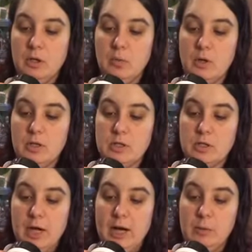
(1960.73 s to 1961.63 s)
Once
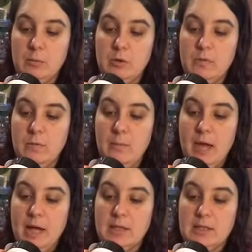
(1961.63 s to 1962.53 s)
dry, remove the
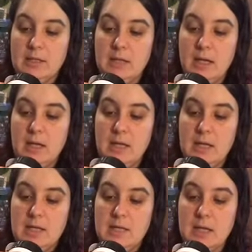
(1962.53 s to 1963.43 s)
mat and
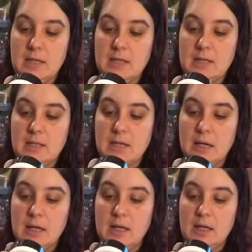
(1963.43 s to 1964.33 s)
heat set
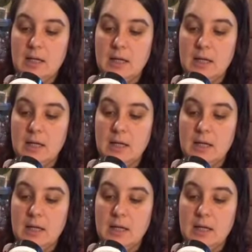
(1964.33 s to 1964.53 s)
design